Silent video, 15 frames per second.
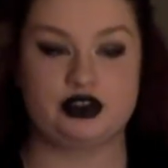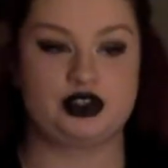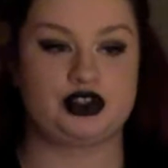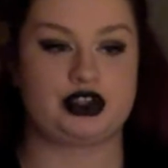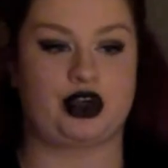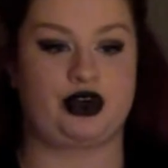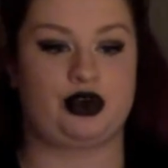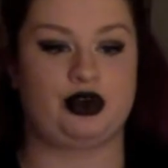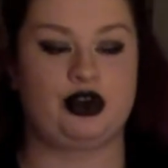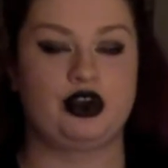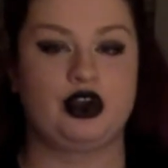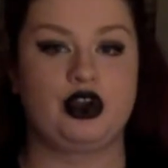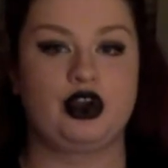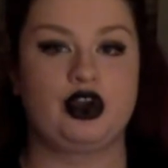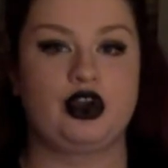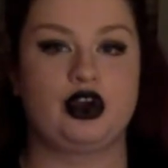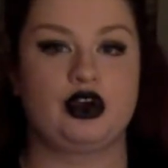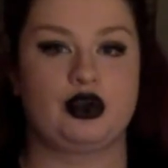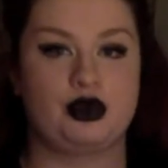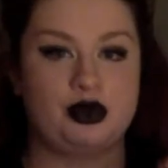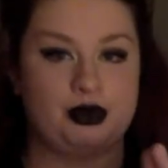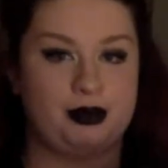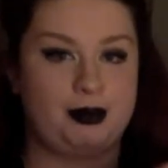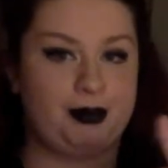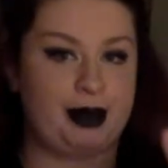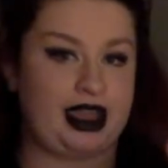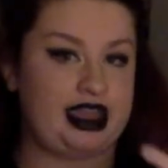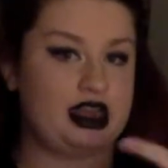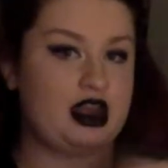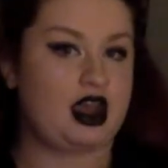So
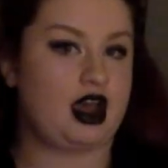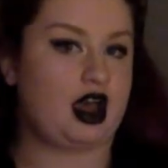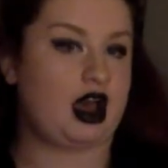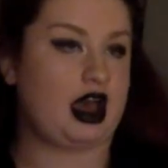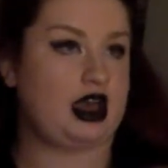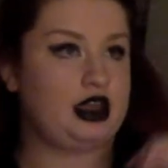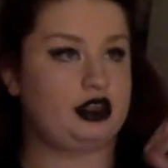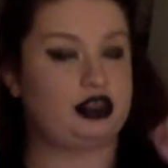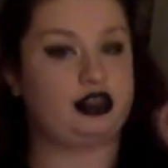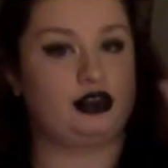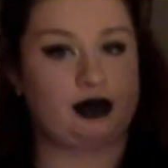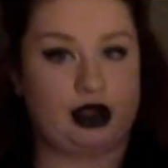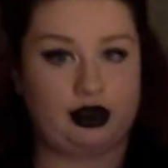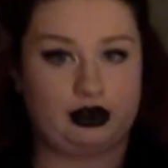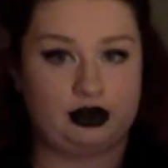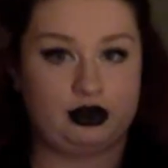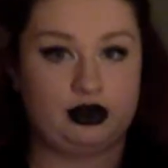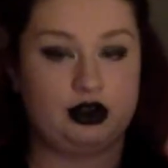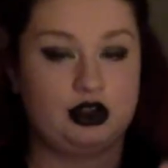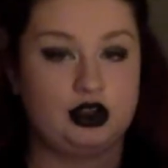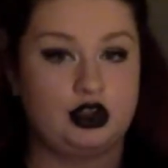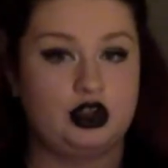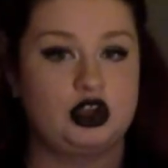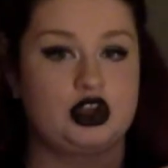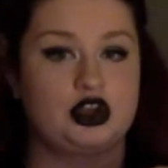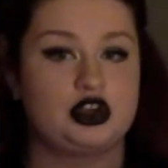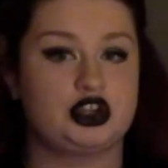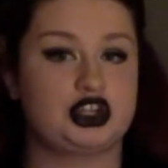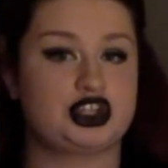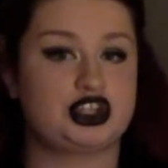bait I throw,
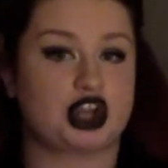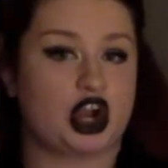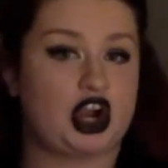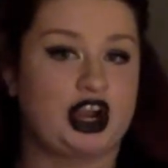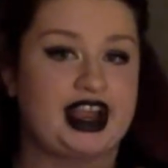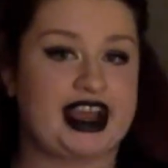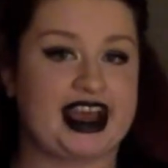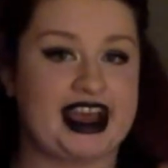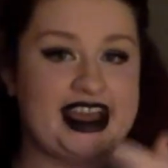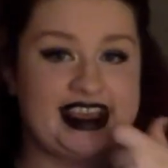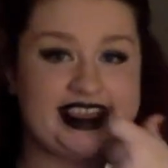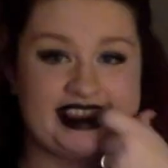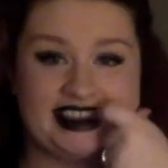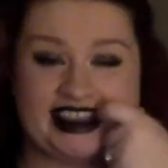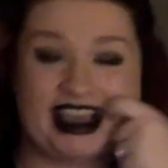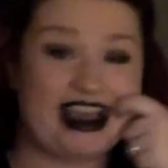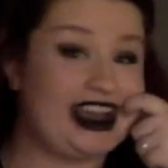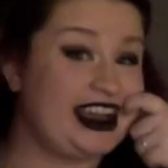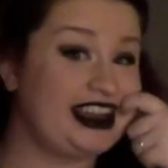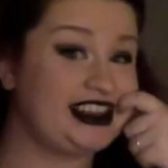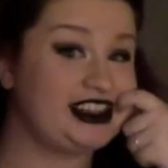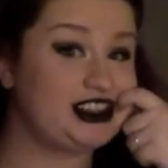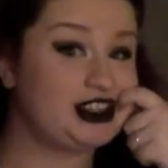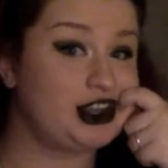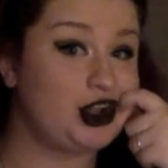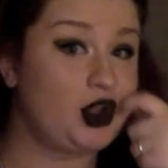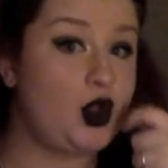shark I catch.